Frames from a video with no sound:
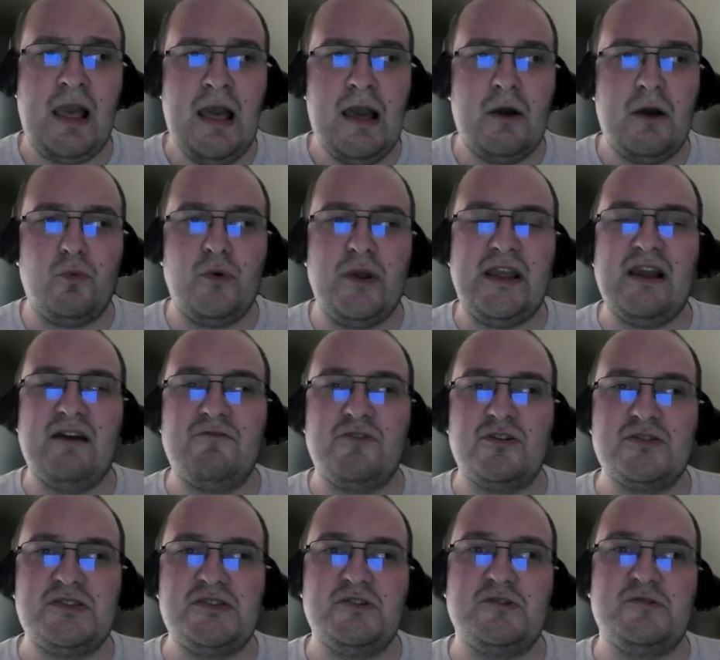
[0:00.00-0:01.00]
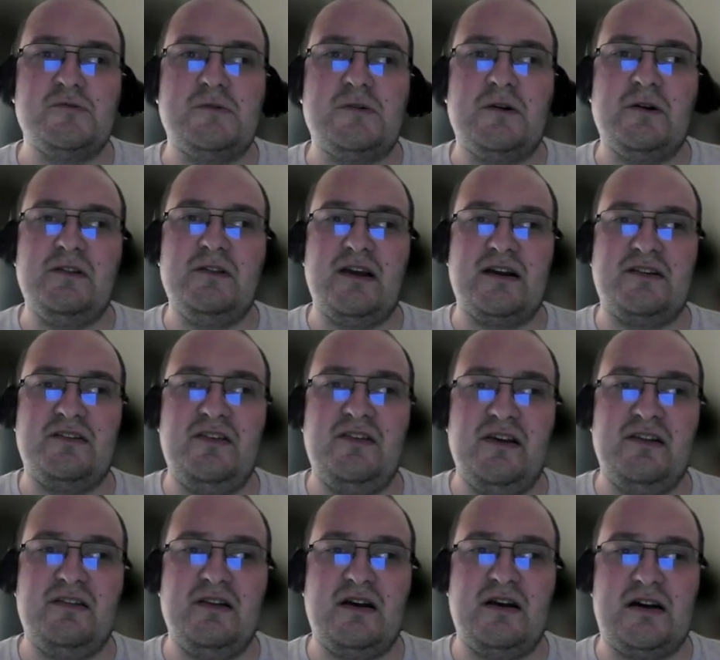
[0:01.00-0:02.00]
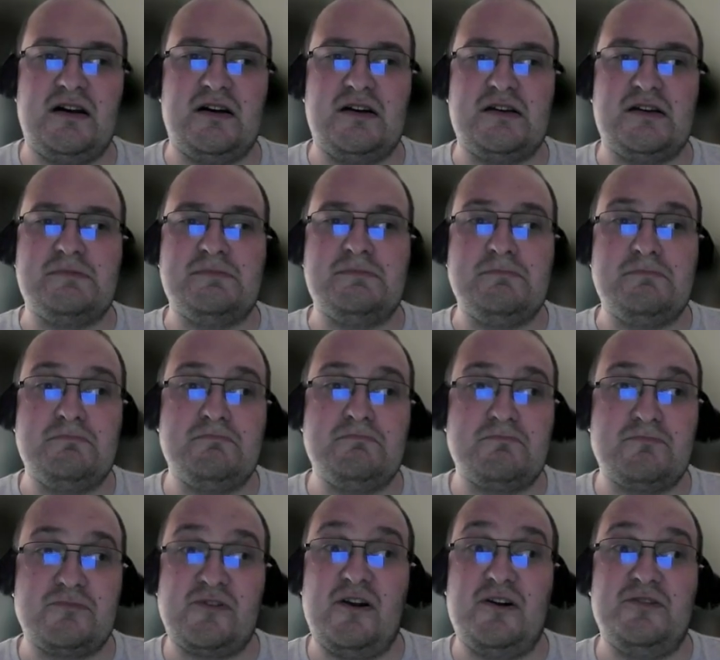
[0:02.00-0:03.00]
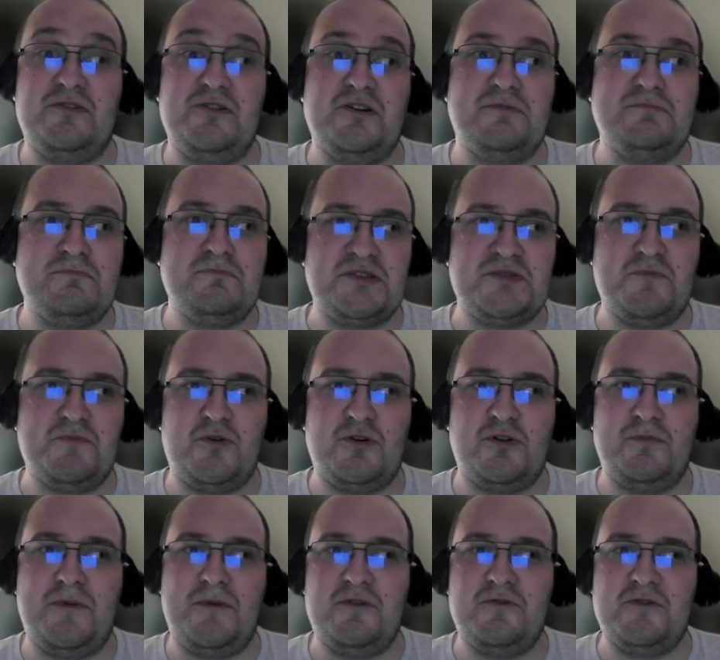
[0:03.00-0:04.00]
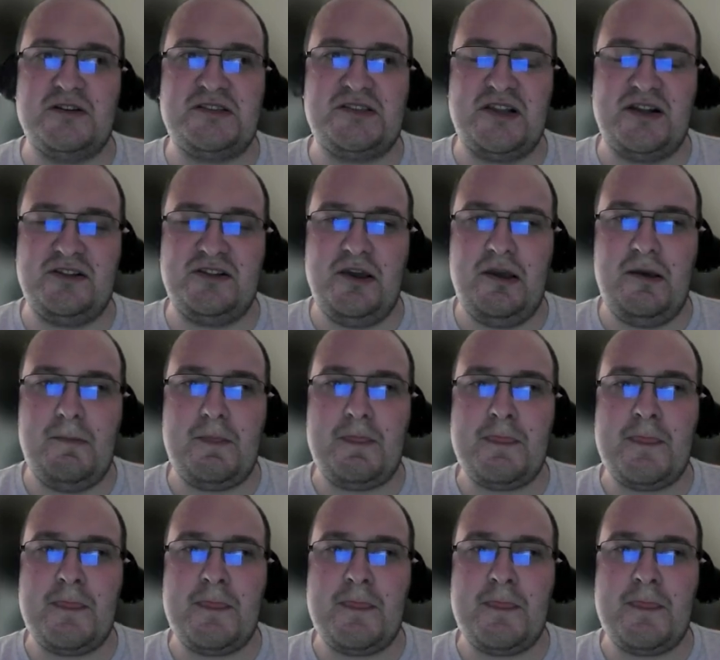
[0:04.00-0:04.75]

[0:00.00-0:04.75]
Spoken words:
We have also conducted a rather small power study.